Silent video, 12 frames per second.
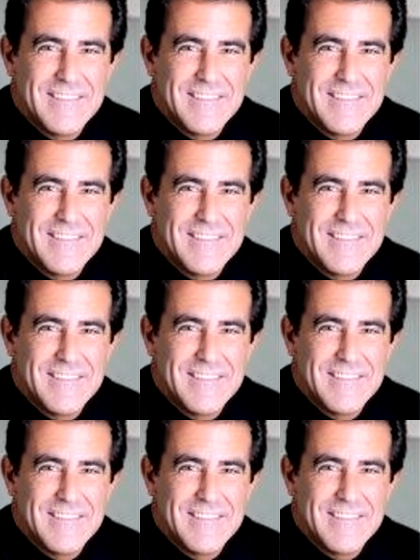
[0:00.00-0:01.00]

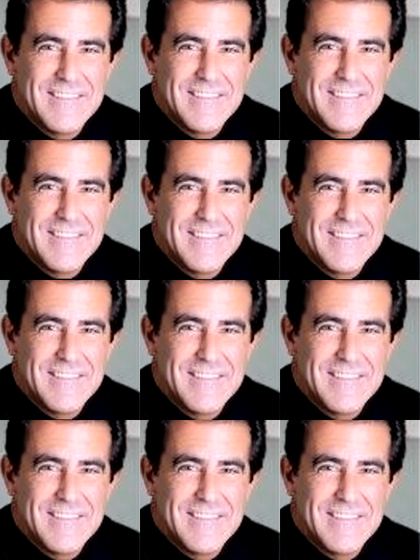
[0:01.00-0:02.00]

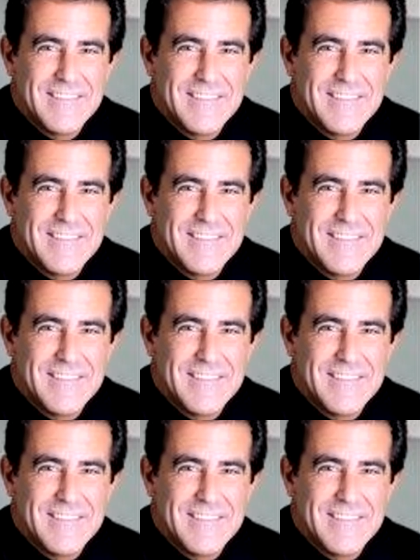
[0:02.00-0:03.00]

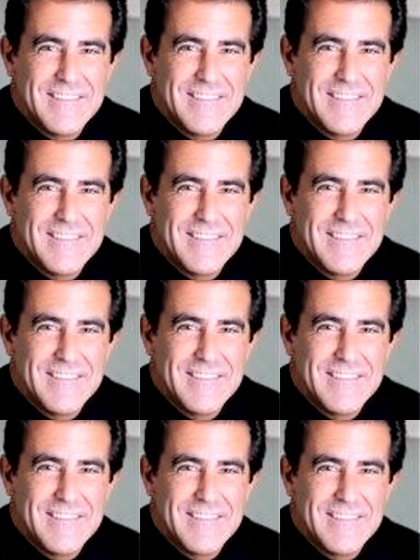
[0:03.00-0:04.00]

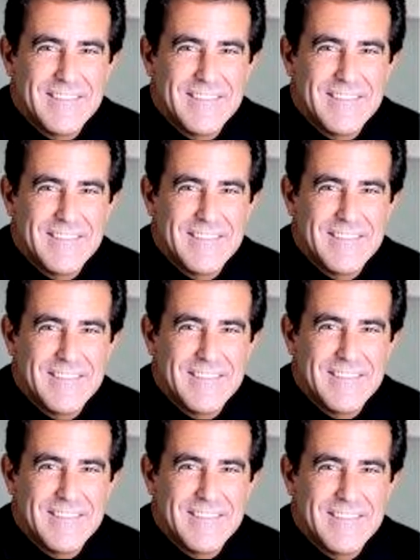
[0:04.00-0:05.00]

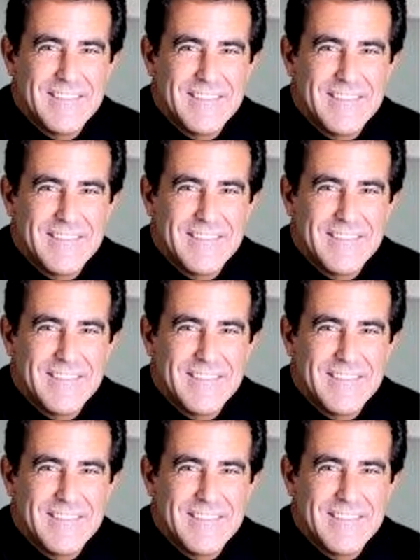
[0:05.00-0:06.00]

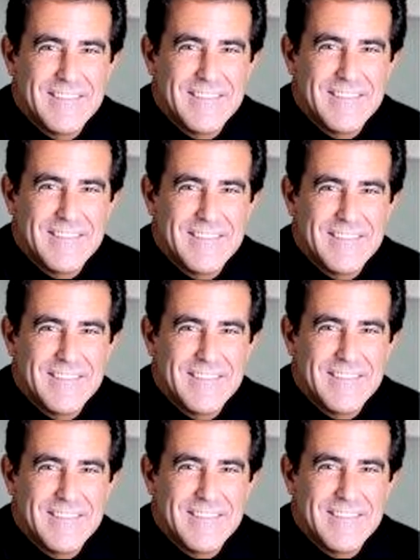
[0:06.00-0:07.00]

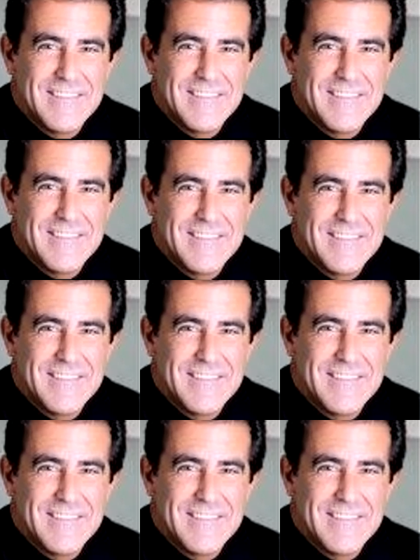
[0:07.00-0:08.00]
This person isn't speaking.